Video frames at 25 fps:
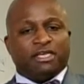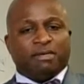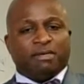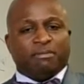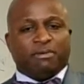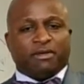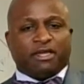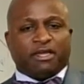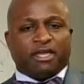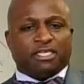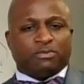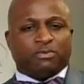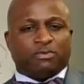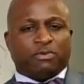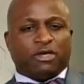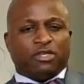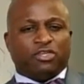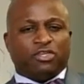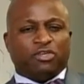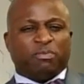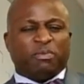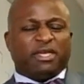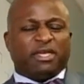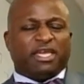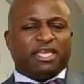But guess what?
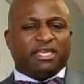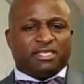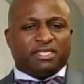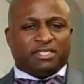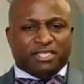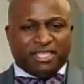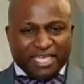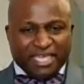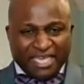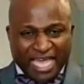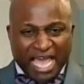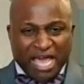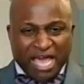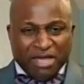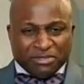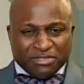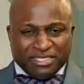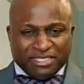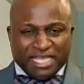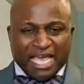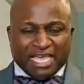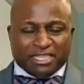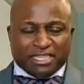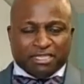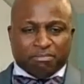You begin to think
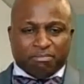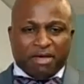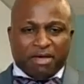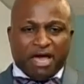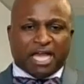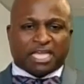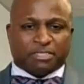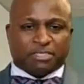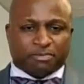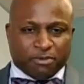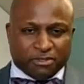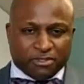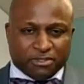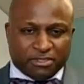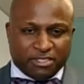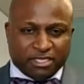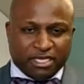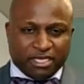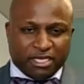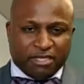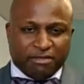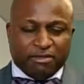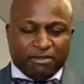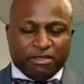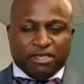outside the box per
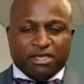se.